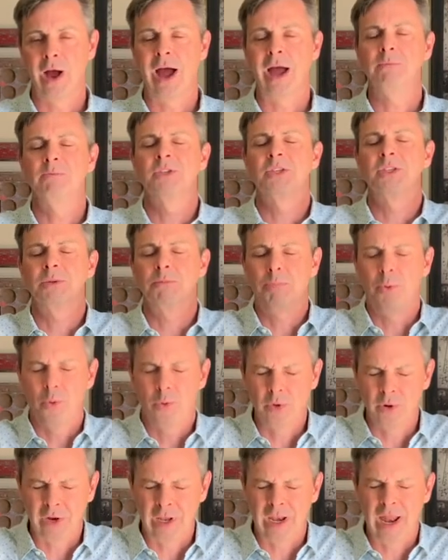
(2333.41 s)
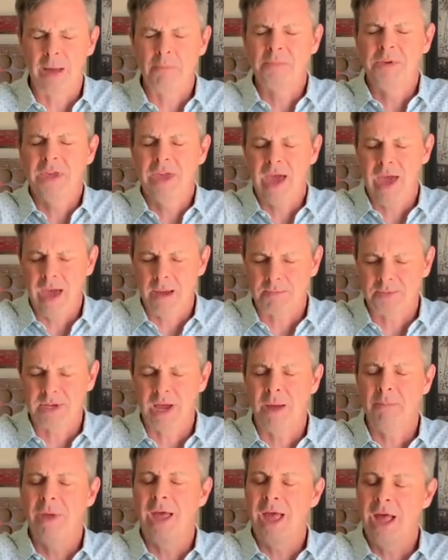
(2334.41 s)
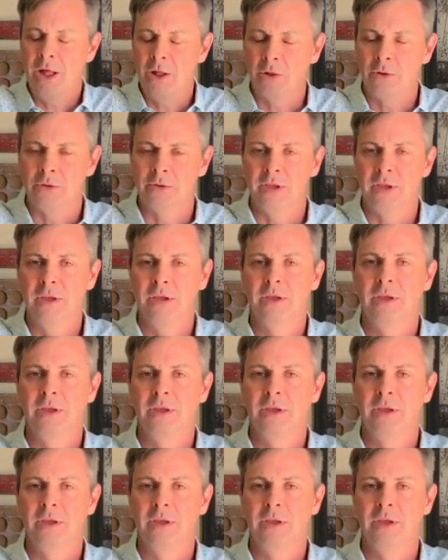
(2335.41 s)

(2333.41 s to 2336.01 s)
I'm supported. I'm kept. I'm held